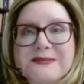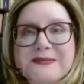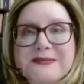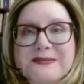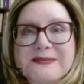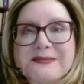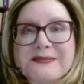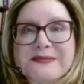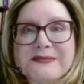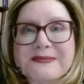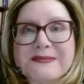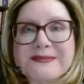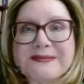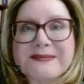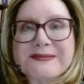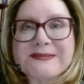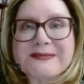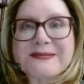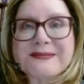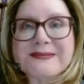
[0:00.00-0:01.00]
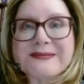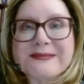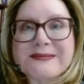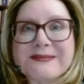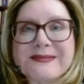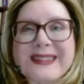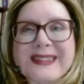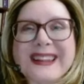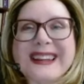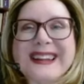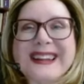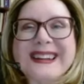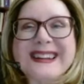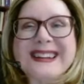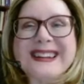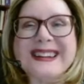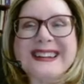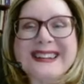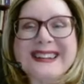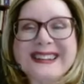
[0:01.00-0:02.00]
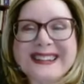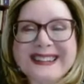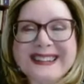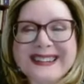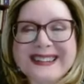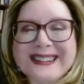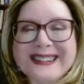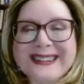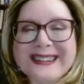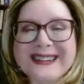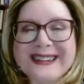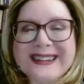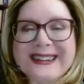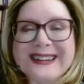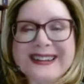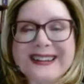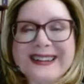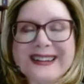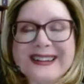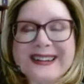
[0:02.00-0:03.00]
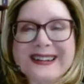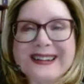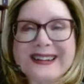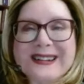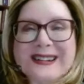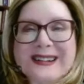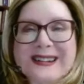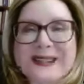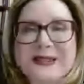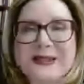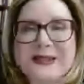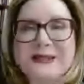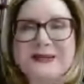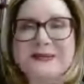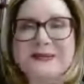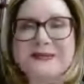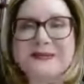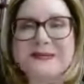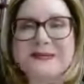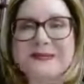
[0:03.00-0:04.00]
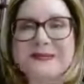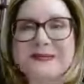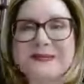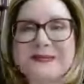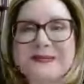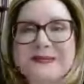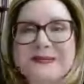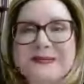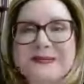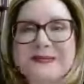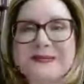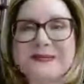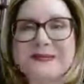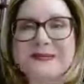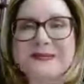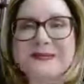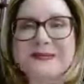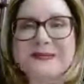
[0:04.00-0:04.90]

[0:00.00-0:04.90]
[no speech]